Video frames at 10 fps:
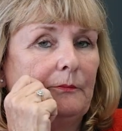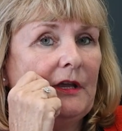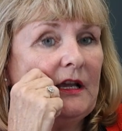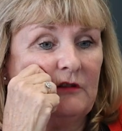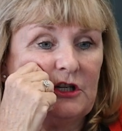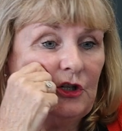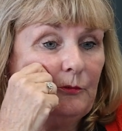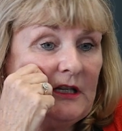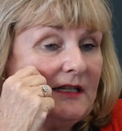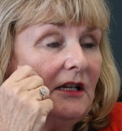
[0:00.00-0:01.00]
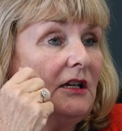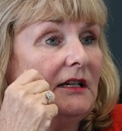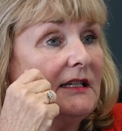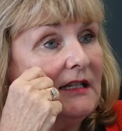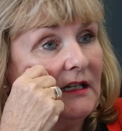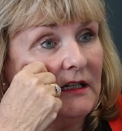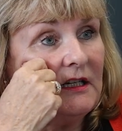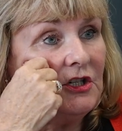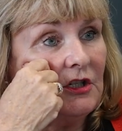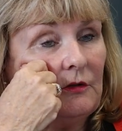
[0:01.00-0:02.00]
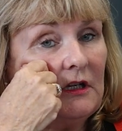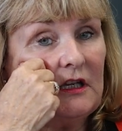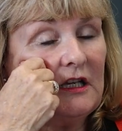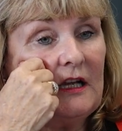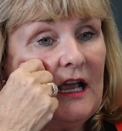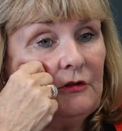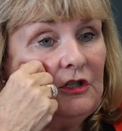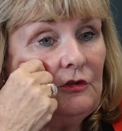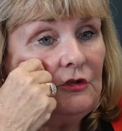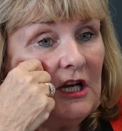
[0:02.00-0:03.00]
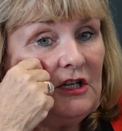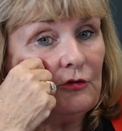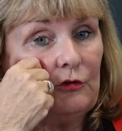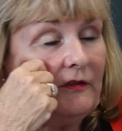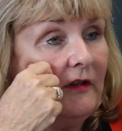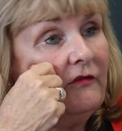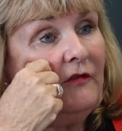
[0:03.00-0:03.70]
a bigger issue, but it's certainly still an issue. And how do you change all of that?